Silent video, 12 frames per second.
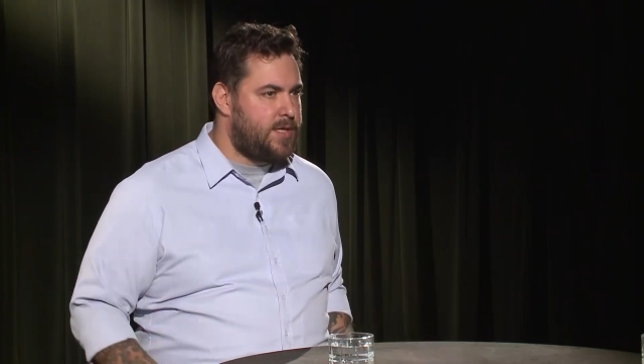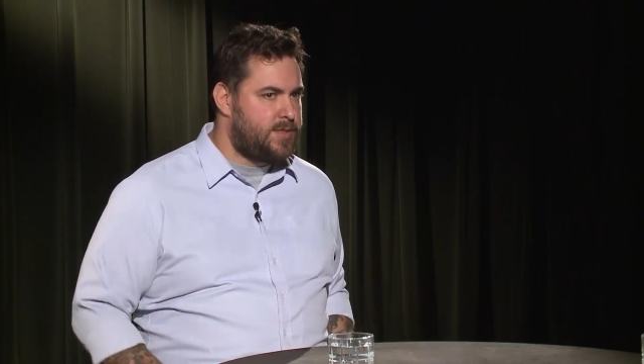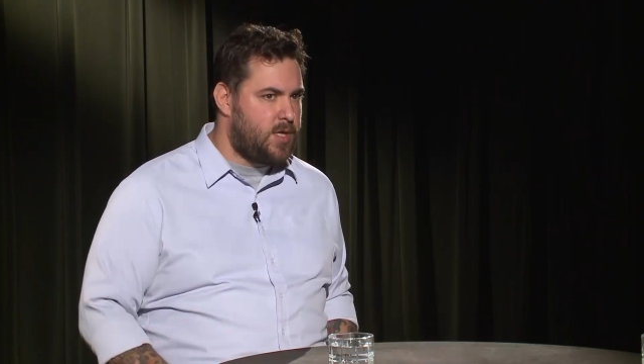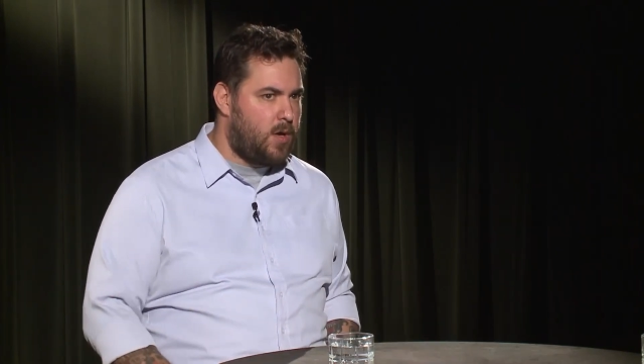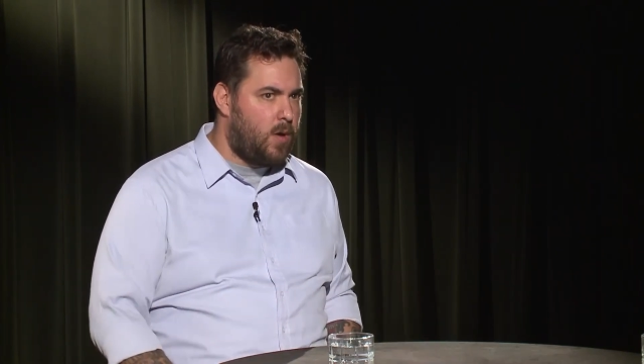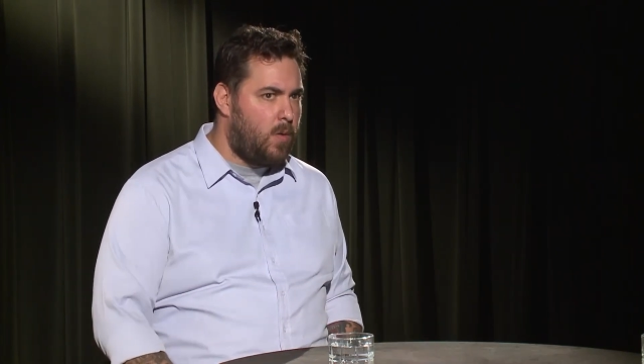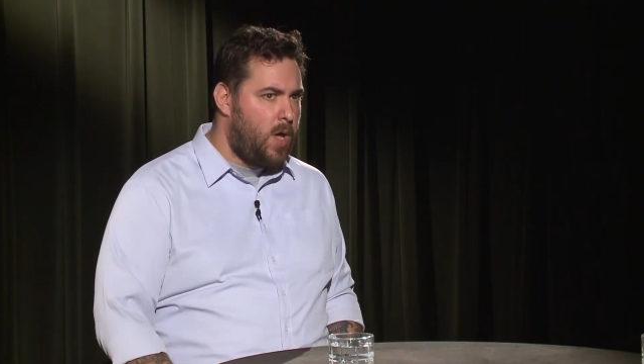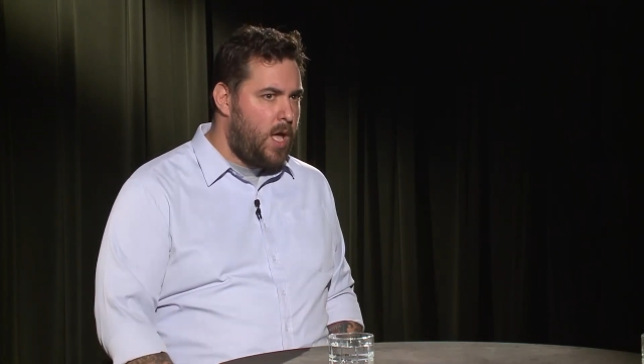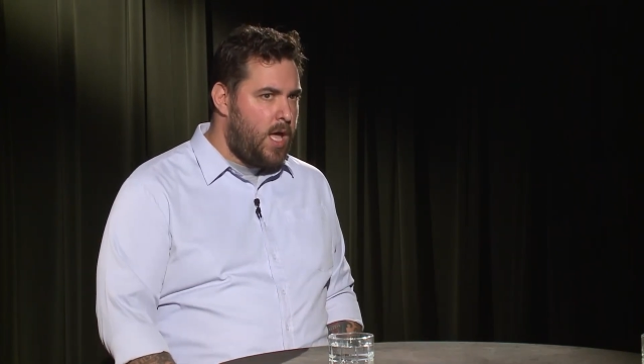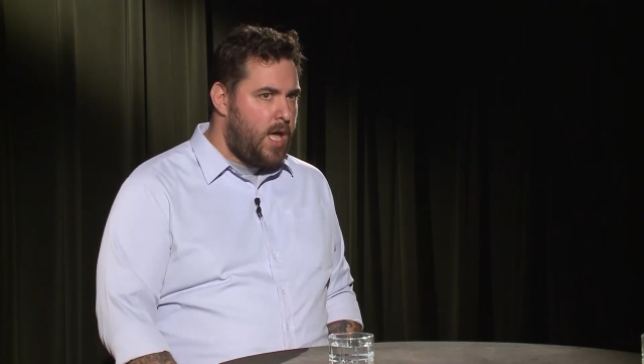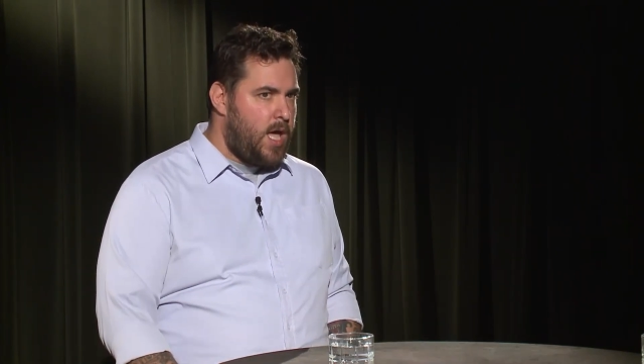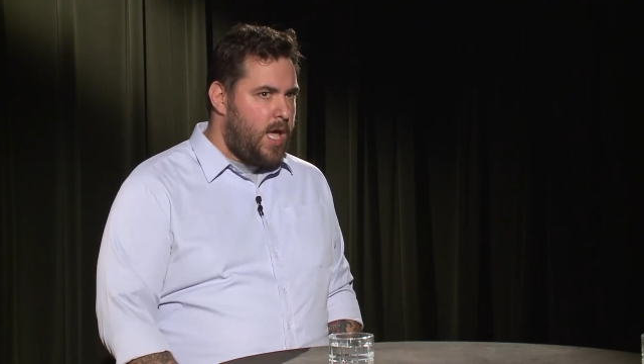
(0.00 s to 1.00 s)
So
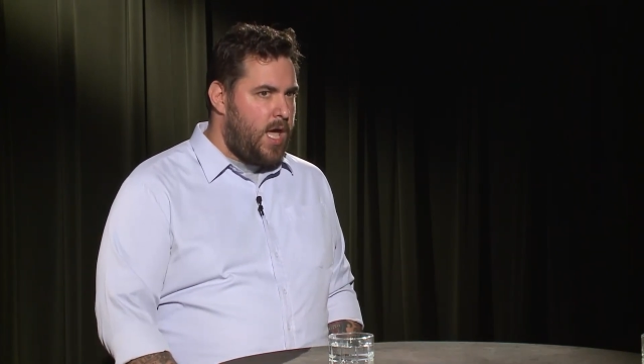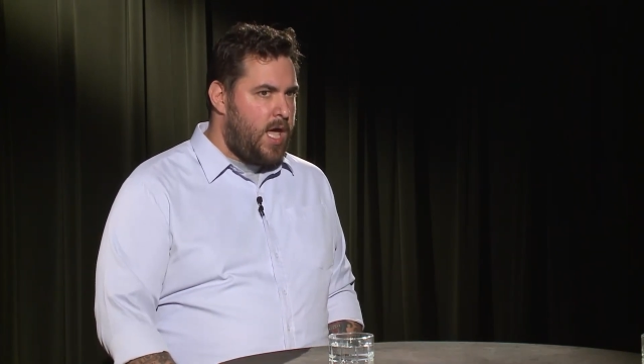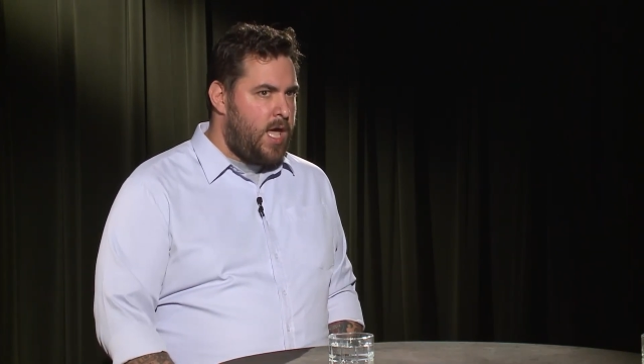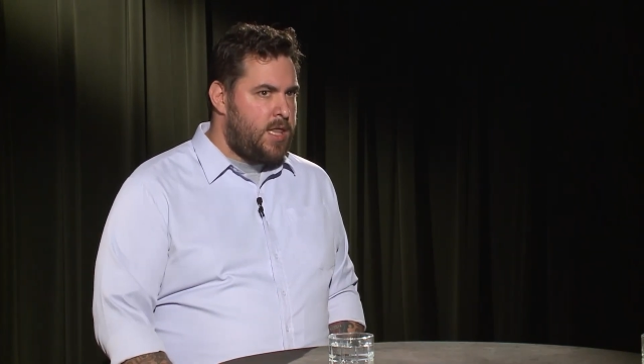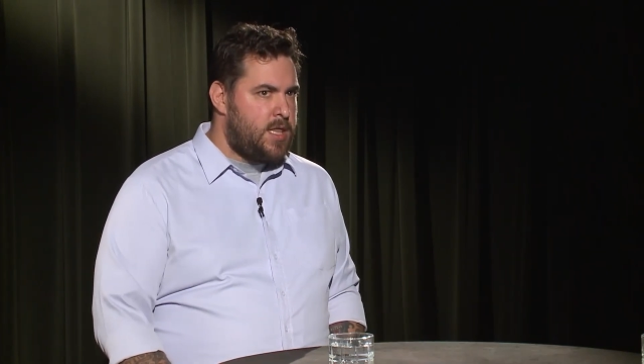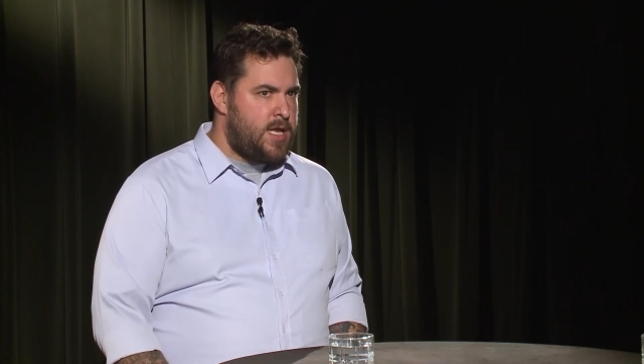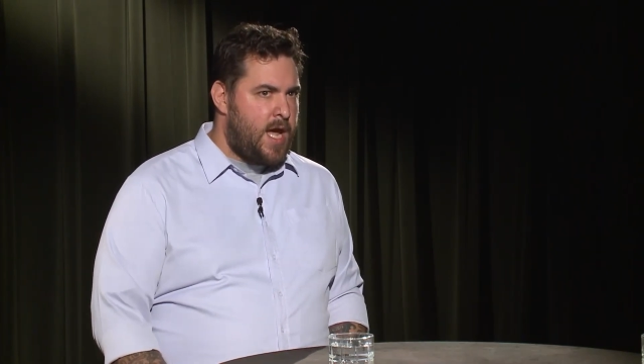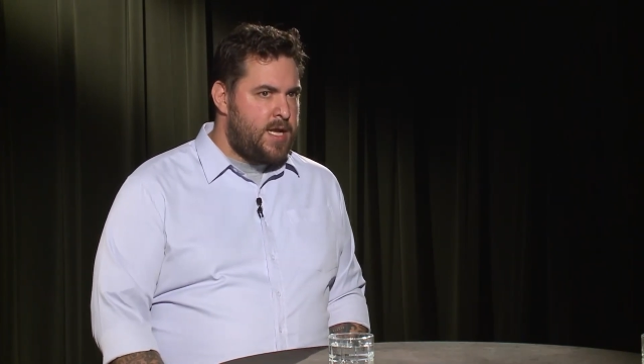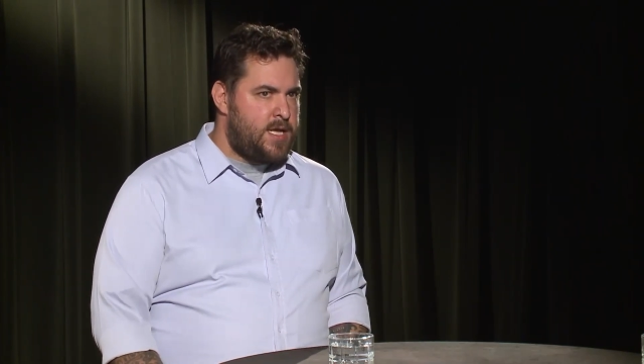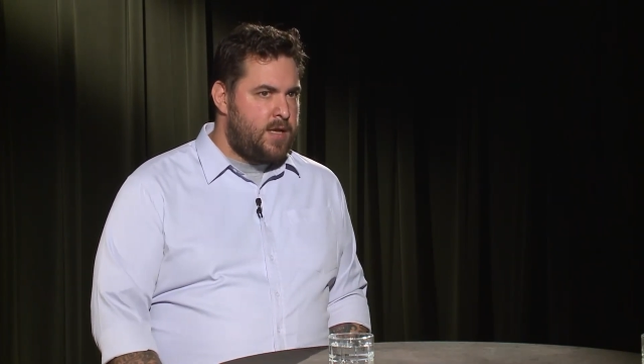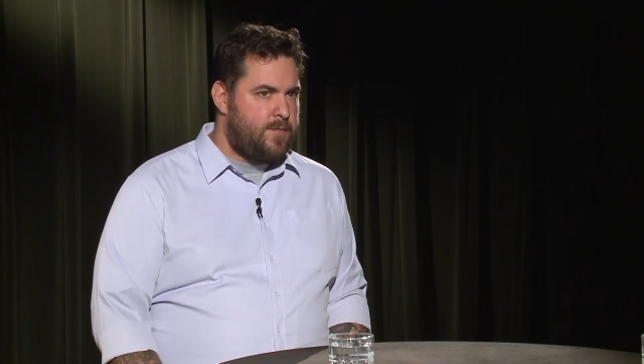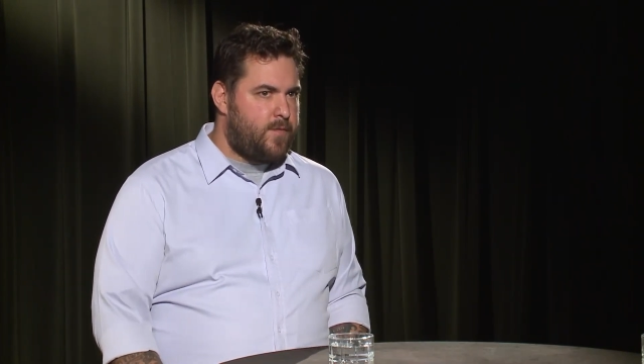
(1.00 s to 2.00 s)
in the
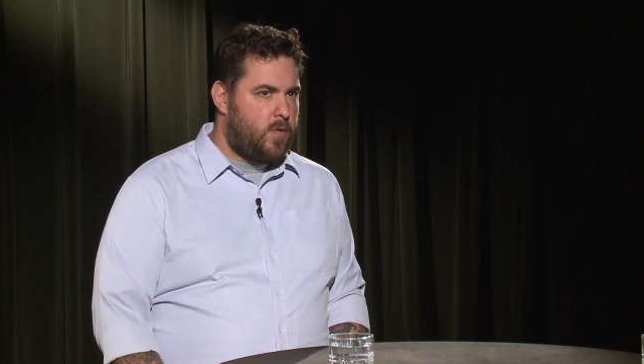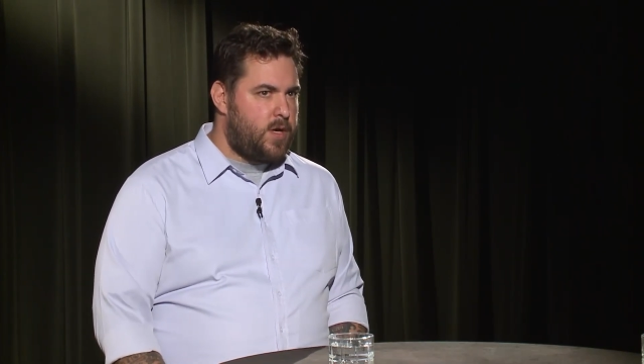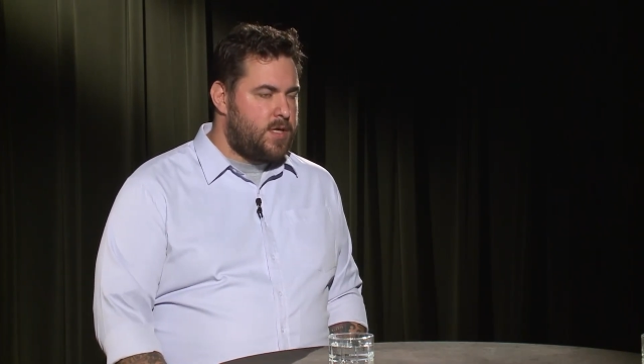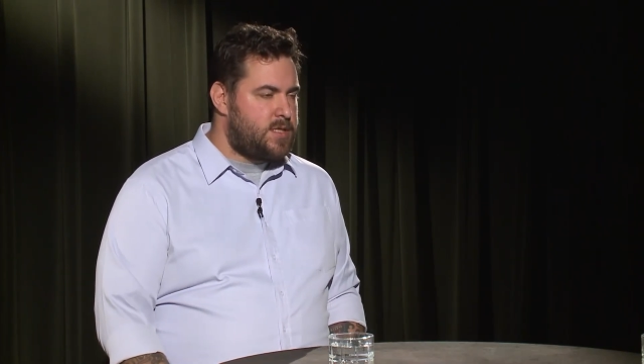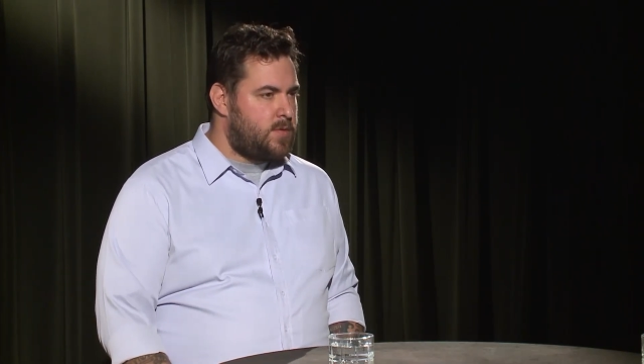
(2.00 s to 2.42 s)
1940s,